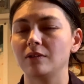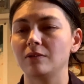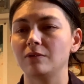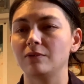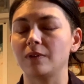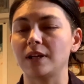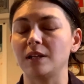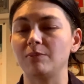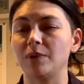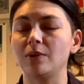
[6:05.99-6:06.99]
finding
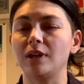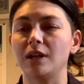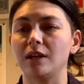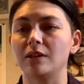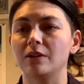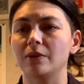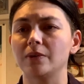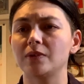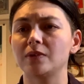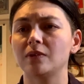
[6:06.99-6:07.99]
beauty in
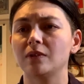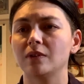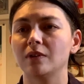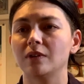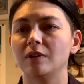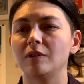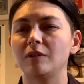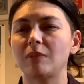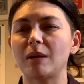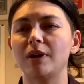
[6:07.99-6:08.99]
those
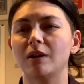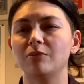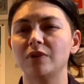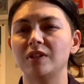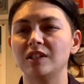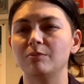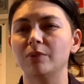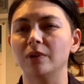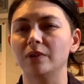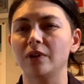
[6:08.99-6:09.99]
maybe
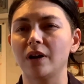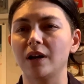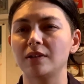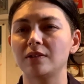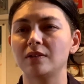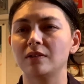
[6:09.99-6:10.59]
unpredictable, not